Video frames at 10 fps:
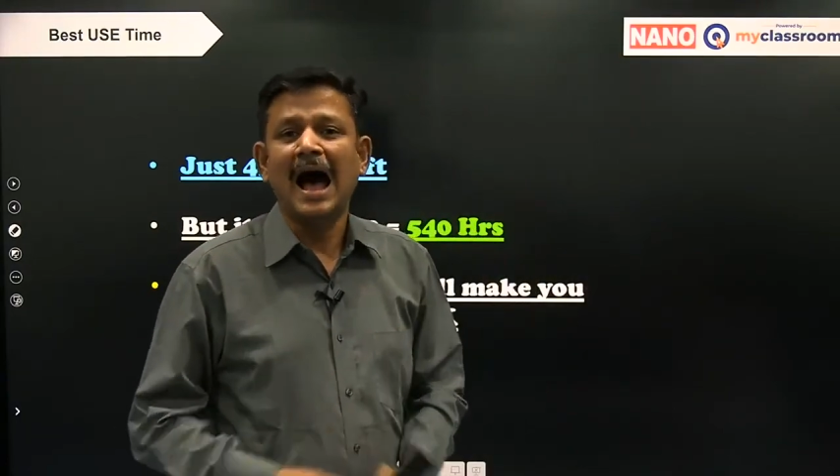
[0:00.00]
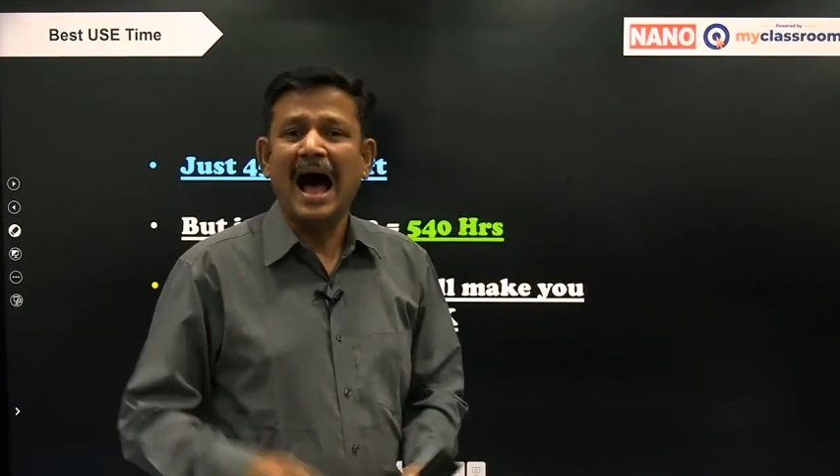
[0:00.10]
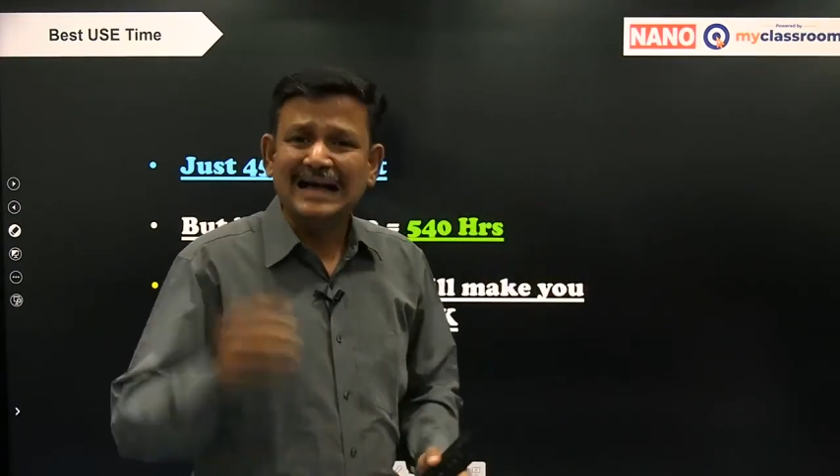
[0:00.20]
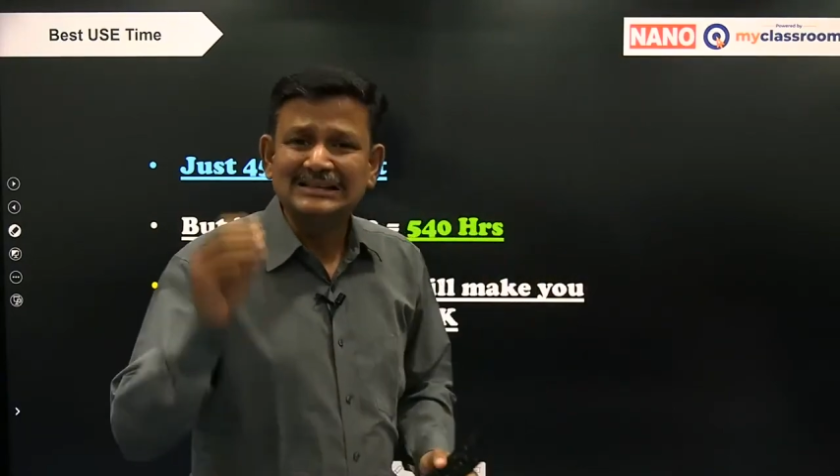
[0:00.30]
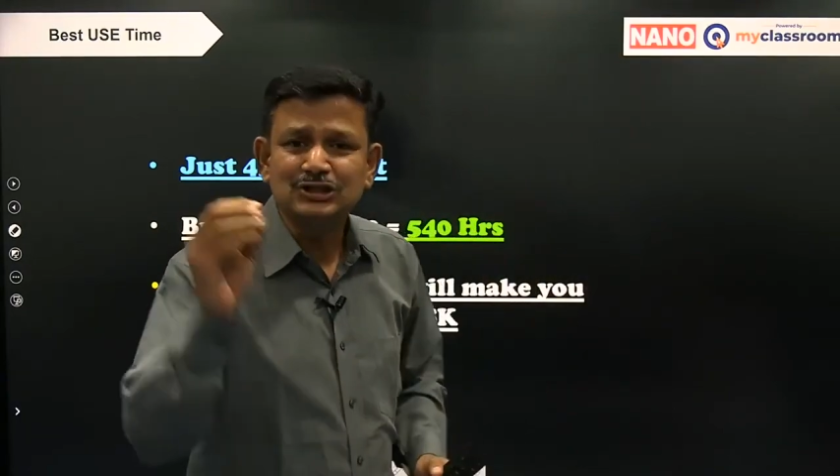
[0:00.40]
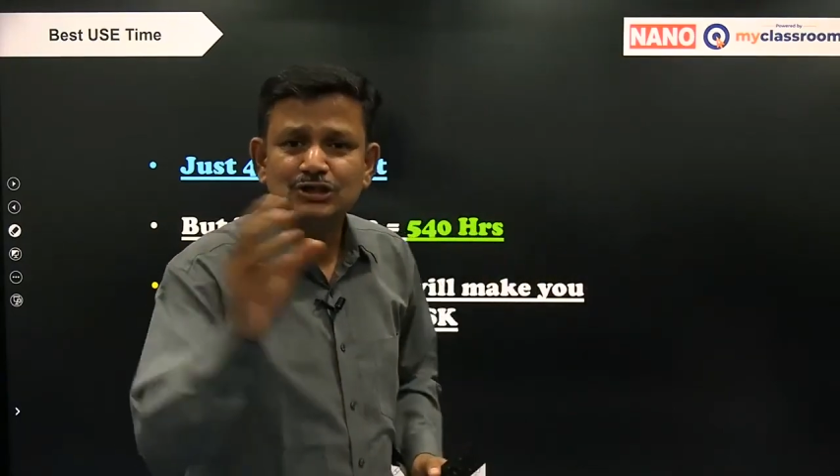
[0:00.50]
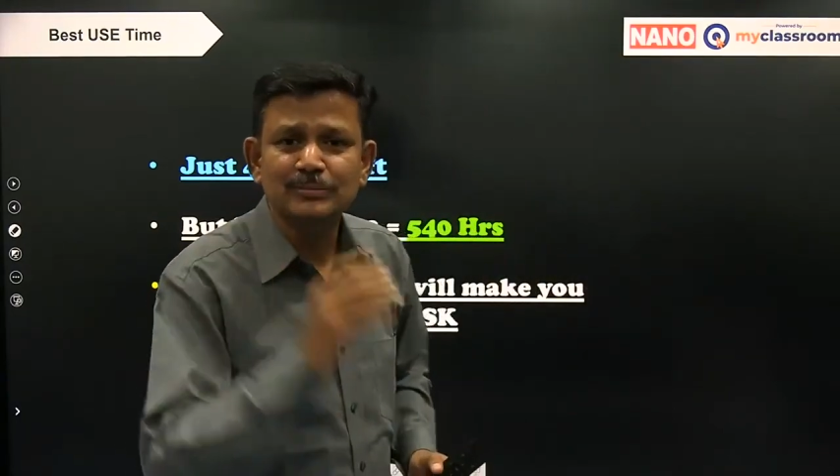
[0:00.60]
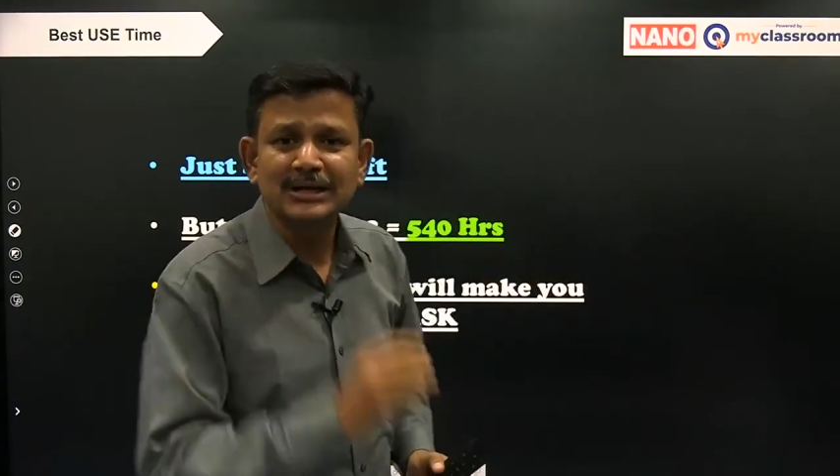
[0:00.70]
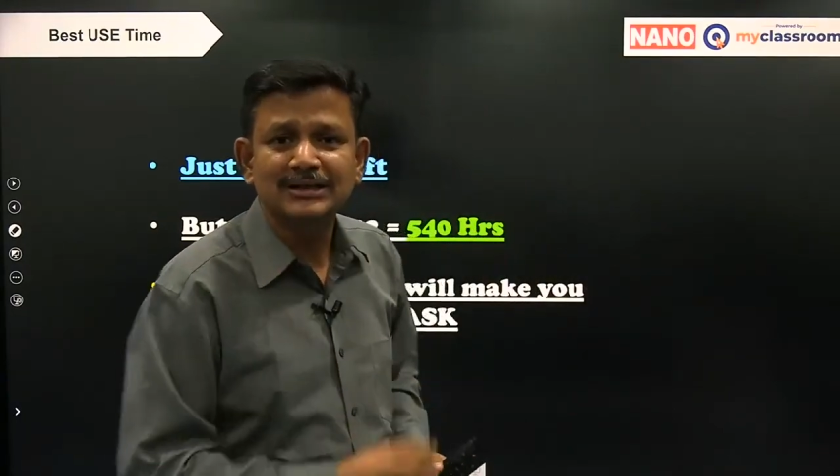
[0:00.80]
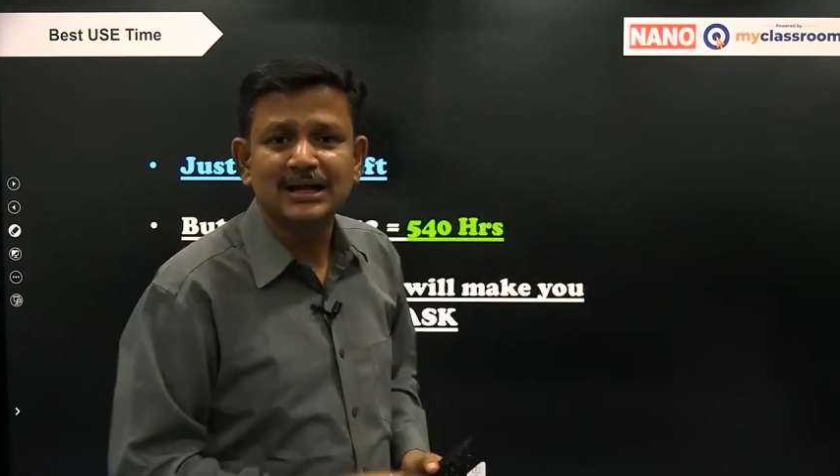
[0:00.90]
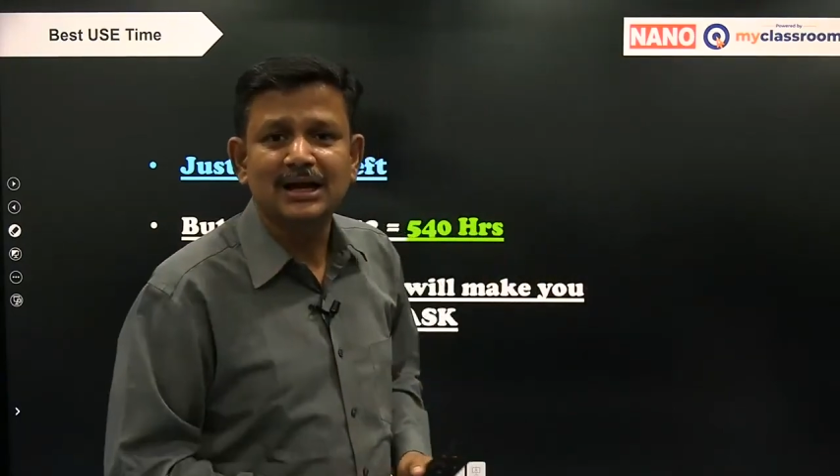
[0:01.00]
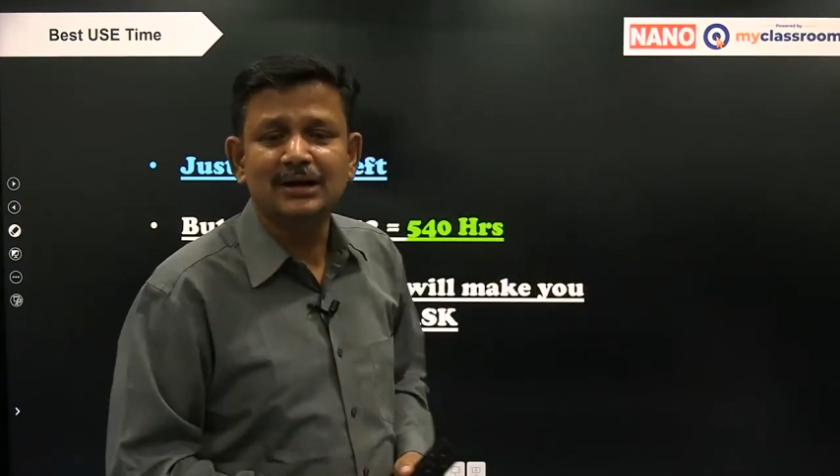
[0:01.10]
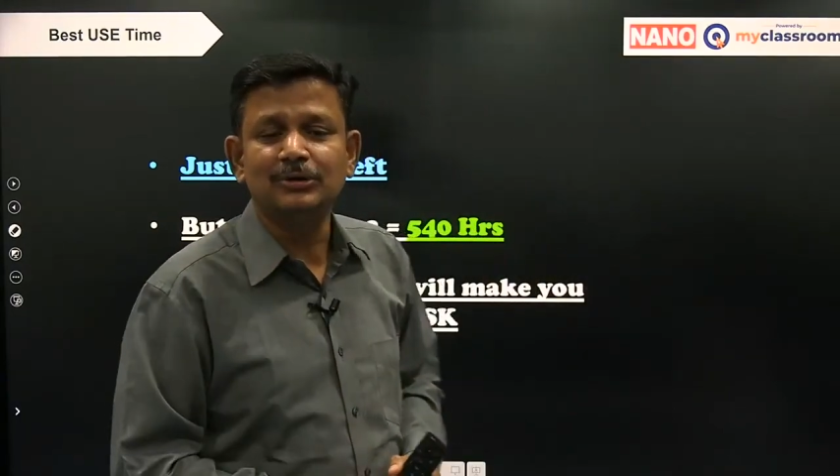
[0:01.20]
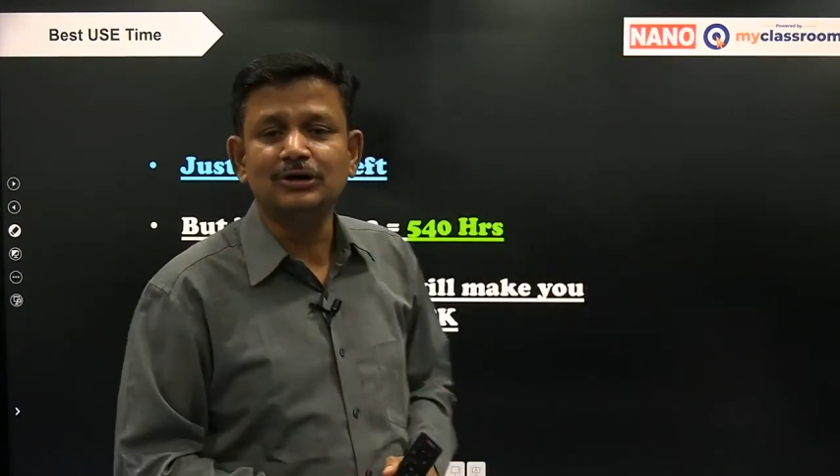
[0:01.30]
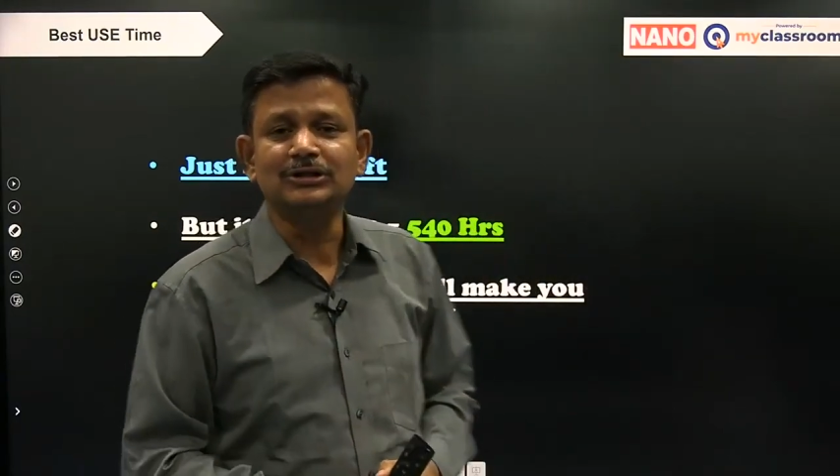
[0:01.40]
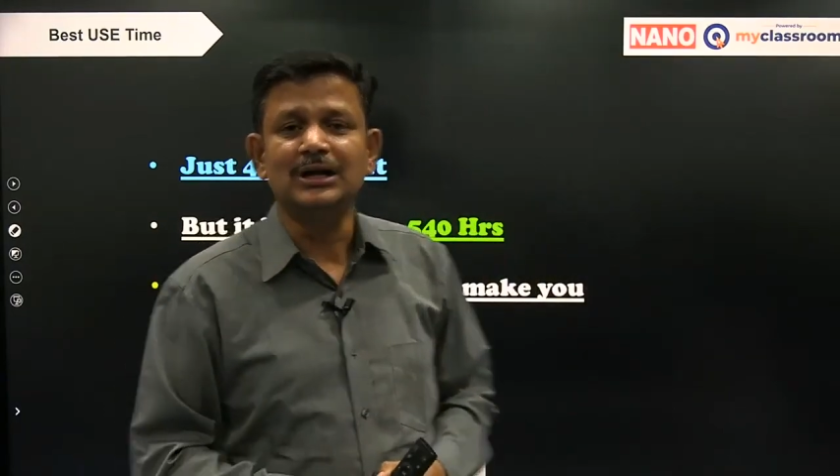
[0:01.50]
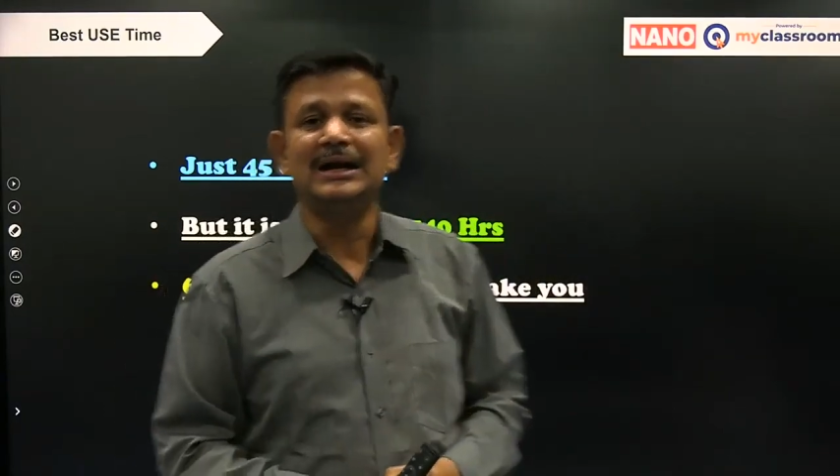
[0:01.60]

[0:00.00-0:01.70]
Assuming there are about